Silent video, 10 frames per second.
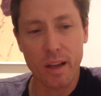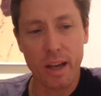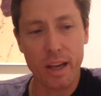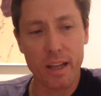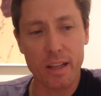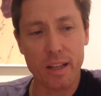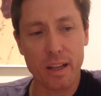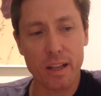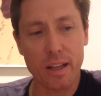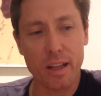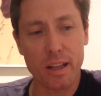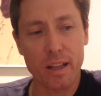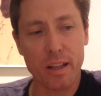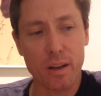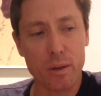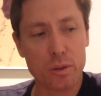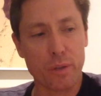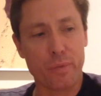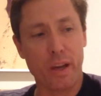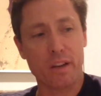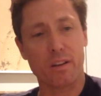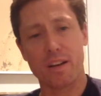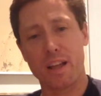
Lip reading: And I also found on